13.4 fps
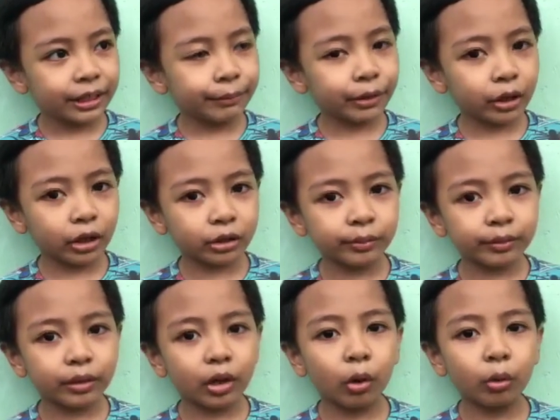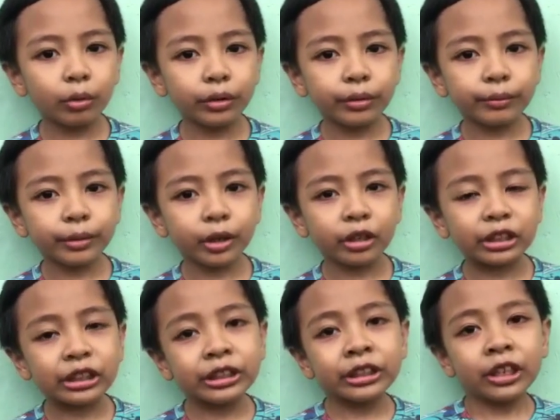because
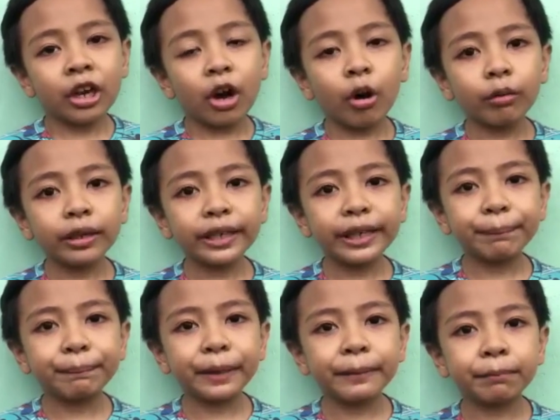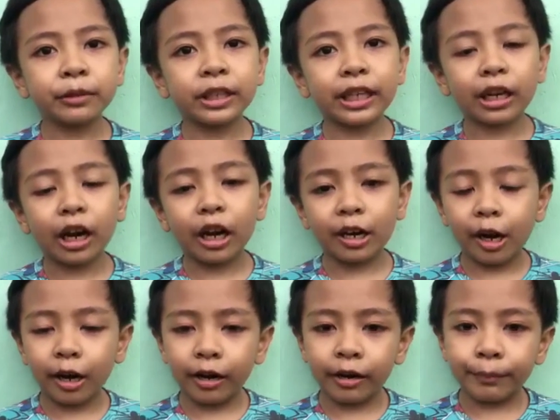only people that are
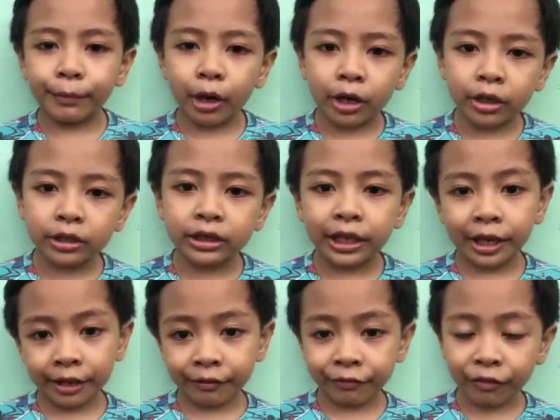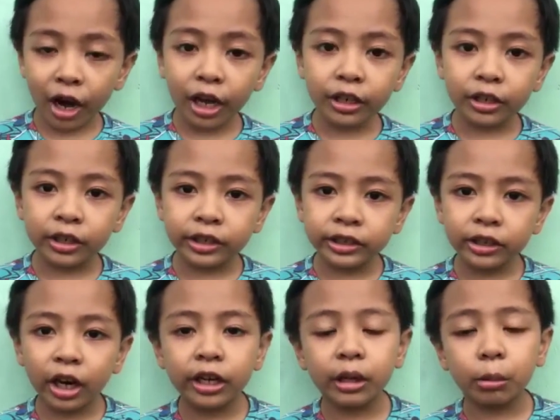our mothers and fathers
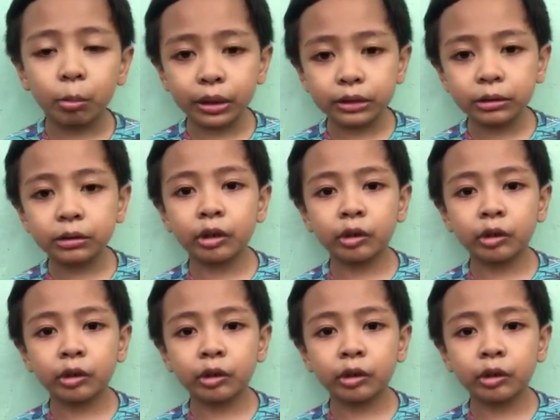are the ones